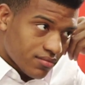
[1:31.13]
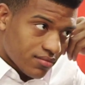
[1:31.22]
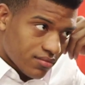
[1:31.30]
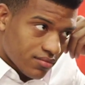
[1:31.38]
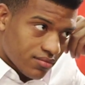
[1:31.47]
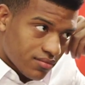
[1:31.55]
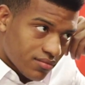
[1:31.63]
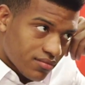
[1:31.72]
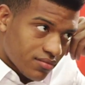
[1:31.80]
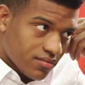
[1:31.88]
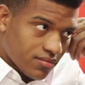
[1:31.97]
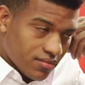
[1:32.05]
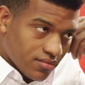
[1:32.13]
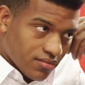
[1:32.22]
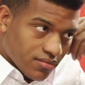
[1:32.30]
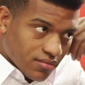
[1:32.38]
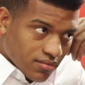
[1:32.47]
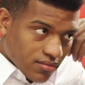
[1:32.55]

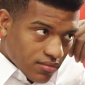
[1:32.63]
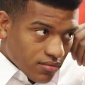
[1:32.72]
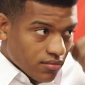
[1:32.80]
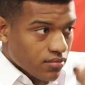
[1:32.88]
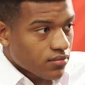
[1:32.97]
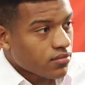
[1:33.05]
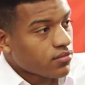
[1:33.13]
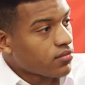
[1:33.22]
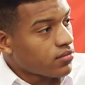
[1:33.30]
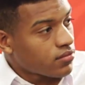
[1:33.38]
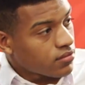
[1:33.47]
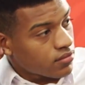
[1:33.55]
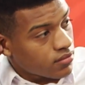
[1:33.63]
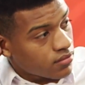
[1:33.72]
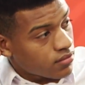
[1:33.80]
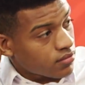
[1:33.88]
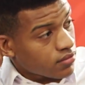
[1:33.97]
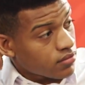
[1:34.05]

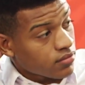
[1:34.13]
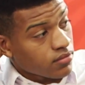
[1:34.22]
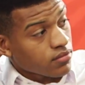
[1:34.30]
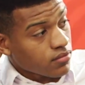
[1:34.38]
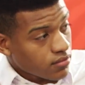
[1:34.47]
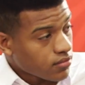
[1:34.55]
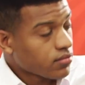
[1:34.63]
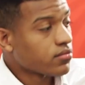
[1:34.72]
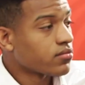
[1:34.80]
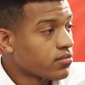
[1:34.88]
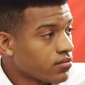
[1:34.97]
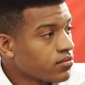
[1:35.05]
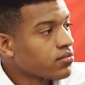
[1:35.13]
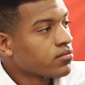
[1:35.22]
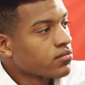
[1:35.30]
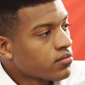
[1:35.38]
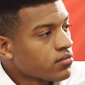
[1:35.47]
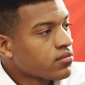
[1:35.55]

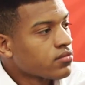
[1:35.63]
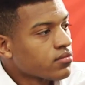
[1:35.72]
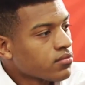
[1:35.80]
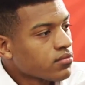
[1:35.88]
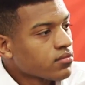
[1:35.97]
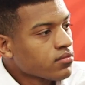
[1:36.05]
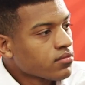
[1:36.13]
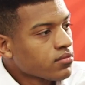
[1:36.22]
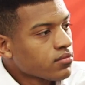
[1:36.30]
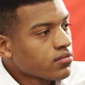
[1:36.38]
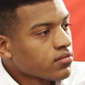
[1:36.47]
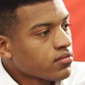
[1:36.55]
No words are spoken by the person on screen.